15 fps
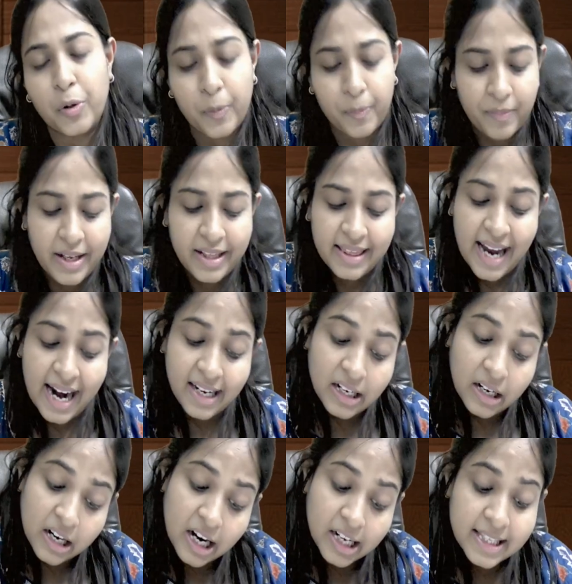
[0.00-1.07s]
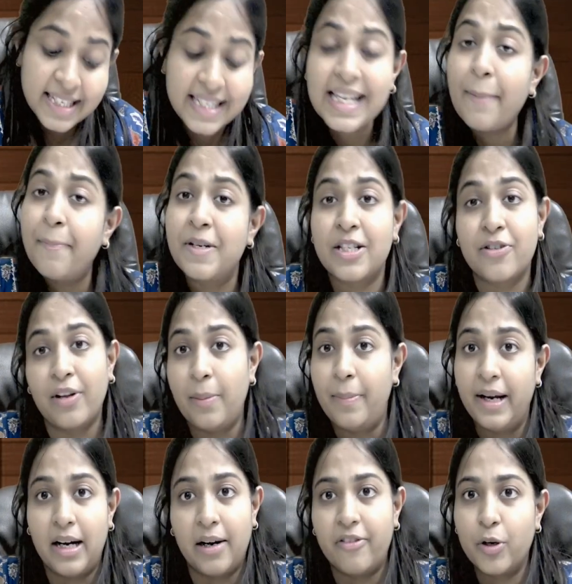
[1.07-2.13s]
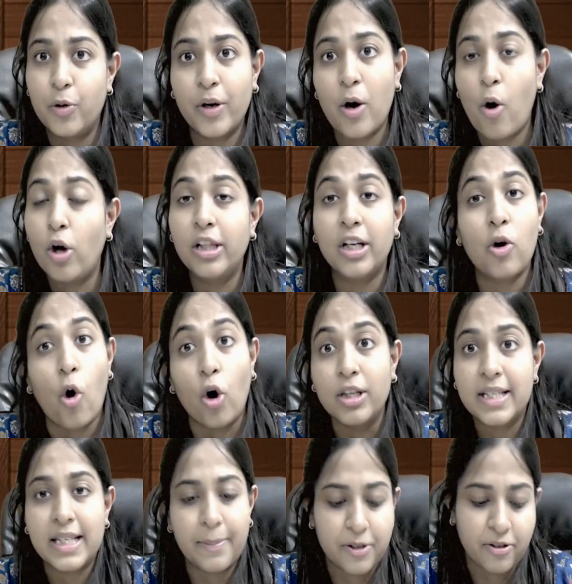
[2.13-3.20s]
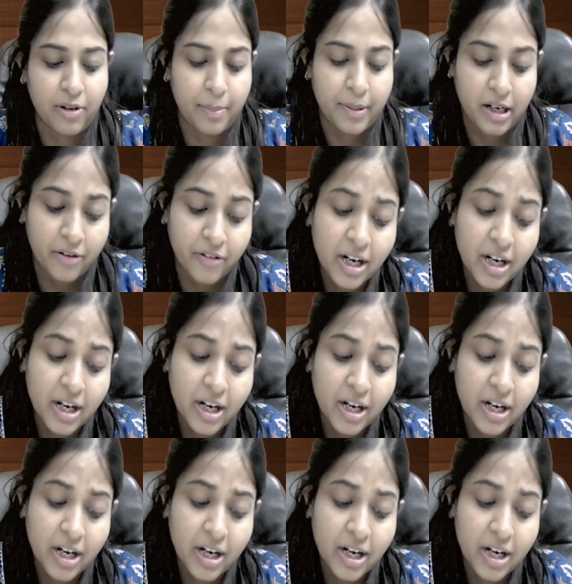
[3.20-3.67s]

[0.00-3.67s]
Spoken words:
In that, concepts will be covered. Okay, all the concepts will be covered.